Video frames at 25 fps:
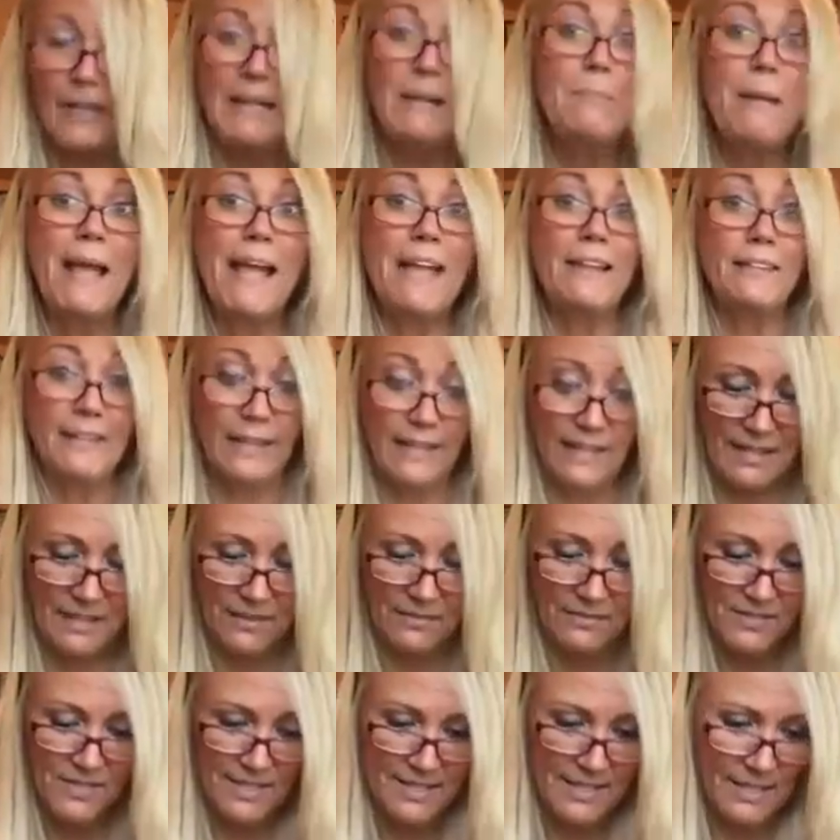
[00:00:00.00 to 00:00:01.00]
So that
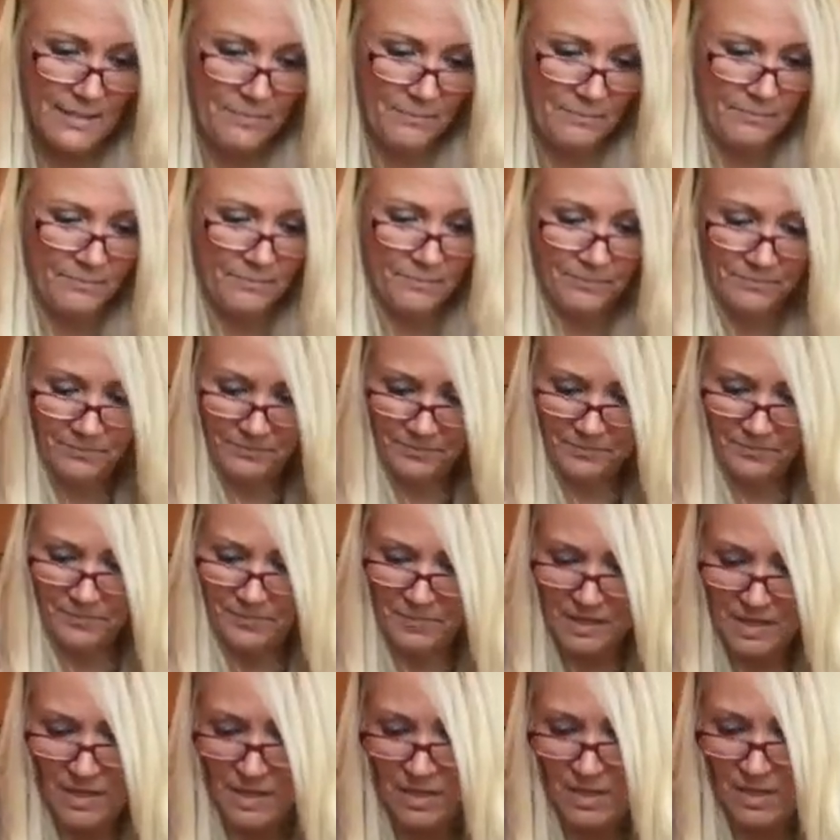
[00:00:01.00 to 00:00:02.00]
is just my
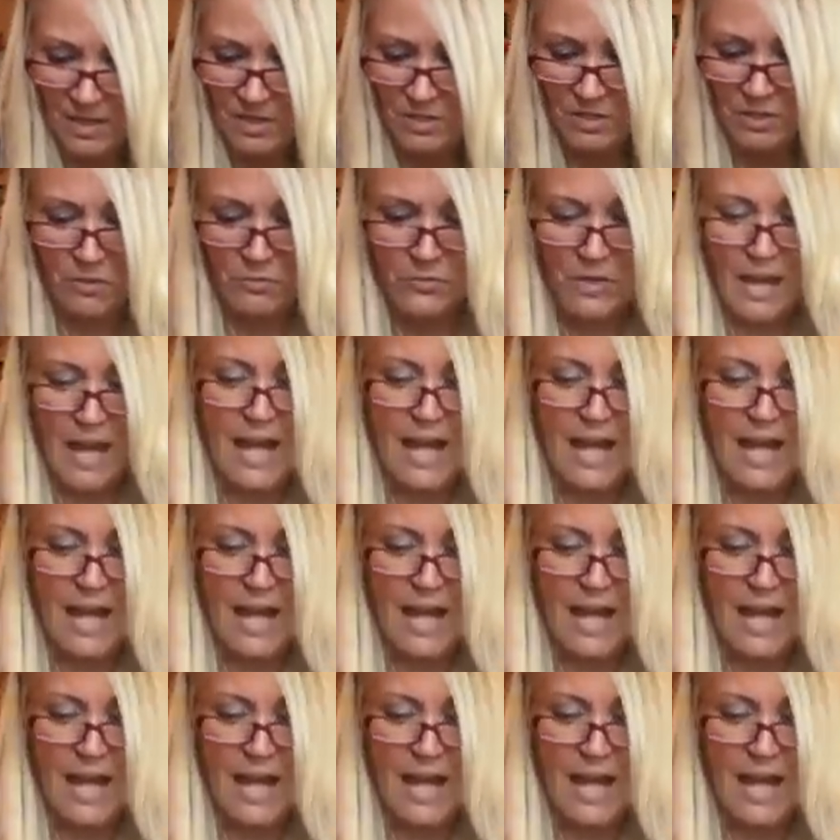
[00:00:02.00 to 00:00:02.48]
dry spices.